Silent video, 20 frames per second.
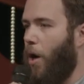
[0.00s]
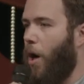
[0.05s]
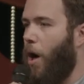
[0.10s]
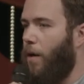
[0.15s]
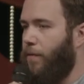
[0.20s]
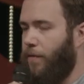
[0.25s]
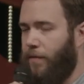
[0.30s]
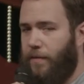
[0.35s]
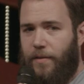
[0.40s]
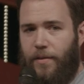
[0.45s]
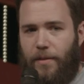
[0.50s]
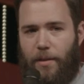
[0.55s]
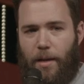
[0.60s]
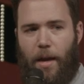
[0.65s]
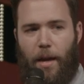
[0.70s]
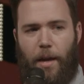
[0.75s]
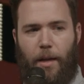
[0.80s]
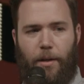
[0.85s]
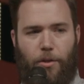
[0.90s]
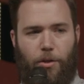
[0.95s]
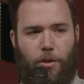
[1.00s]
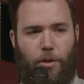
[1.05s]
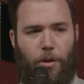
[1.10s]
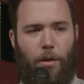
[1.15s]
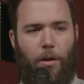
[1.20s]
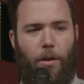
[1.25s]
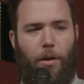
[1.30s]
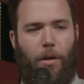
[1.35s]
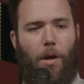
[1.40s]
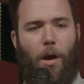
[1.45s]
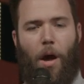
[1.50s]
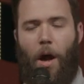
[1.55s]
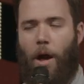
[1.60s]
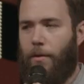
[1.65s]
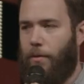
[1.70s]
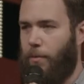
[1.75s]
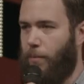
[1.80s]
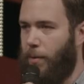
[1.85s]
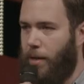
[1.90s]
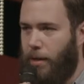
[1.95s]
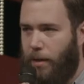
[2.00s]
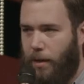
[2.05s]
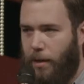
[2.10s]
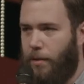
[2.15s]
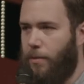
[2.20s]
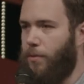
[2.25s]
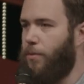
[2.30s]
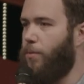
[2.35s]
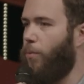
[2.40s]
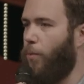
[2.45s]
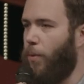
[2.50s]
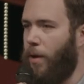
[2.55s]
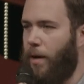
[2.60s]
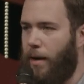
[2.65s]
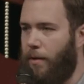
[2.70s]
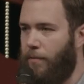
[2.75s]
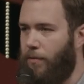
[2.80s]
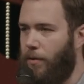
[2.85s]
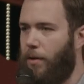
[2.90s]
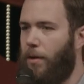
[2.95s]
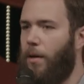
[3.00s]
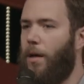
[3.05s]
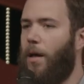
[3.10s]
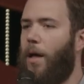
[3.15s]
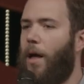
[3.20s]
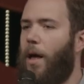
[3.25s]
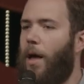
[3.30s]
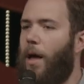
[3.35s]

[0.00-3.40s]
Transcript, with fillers: off of stage on the weekends, whenever,